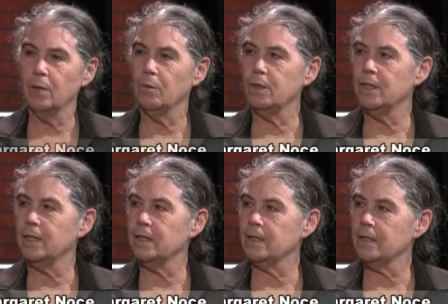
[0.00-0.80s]
which
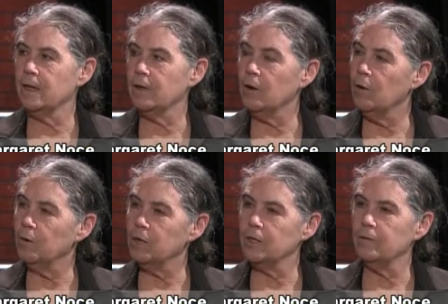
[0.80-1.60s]
is a
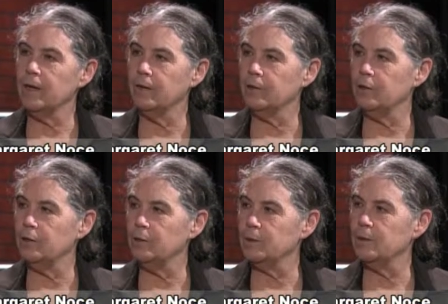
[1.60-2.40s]
coalition of health and
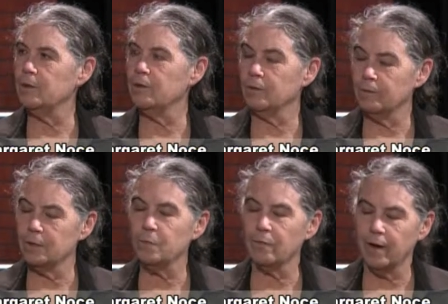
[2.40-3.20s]
human service
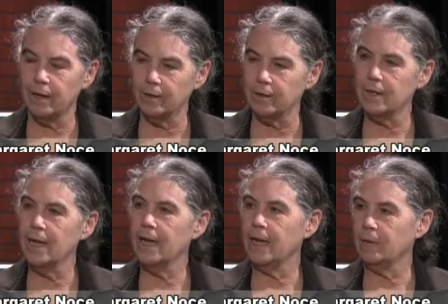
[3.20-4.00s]
providers
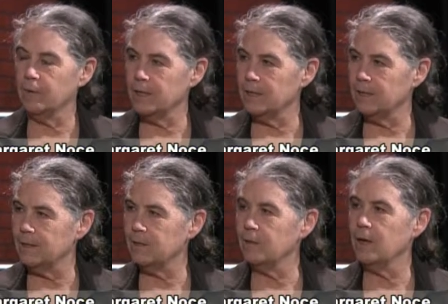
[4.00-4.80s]
and residents.